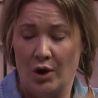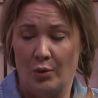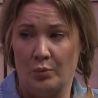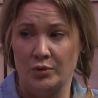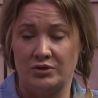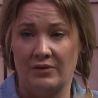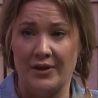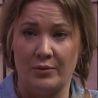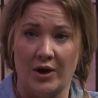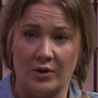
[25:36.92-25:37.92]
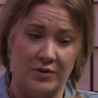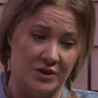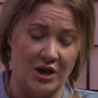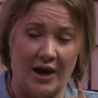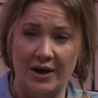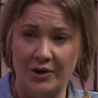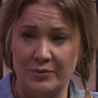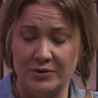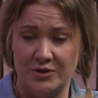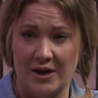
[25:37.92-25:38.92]
would you rather work with a child, or
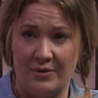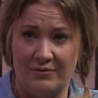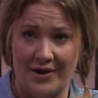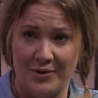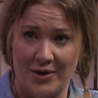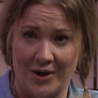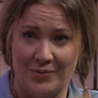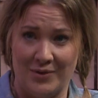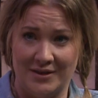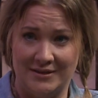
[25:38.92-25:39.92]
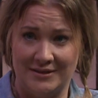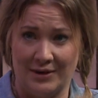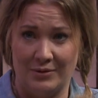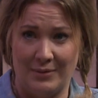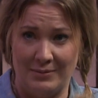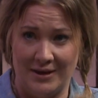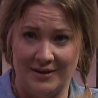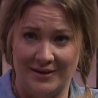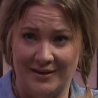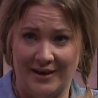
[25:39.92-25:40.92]
would you rather work with someone,
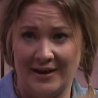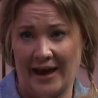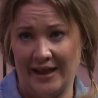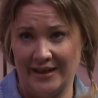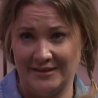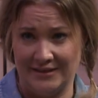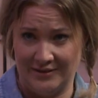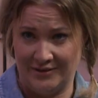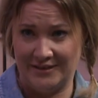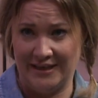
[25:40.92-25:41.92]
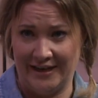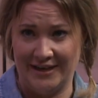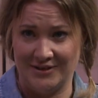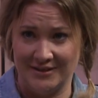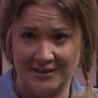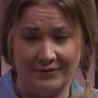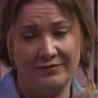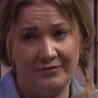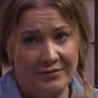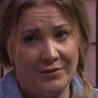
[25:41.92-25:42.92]
maybe an adolescent or a teenager and stuff?
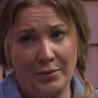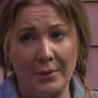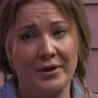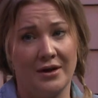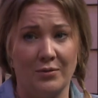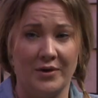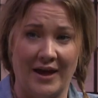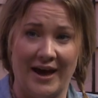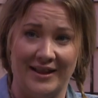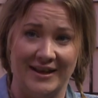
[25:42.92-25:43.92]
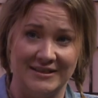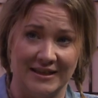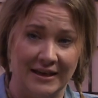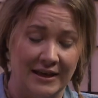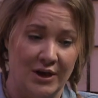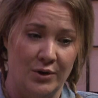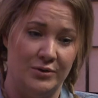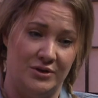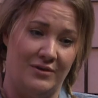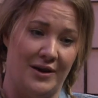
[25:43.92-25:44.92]
You're probably going to want the adolescent. Yeah.
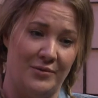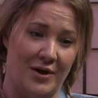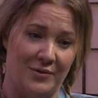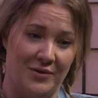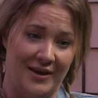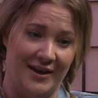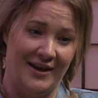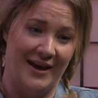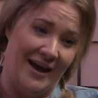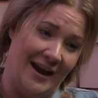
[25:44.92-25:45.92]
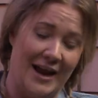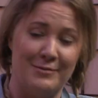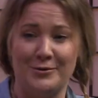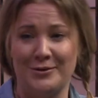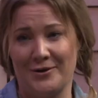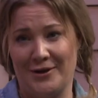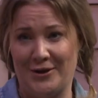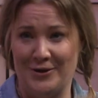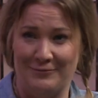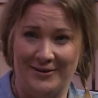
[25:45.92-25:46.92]
Would you rather work with an animal or a
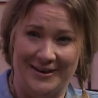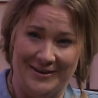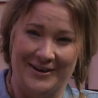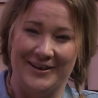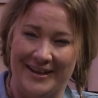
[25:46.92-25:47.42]
human? Or, or a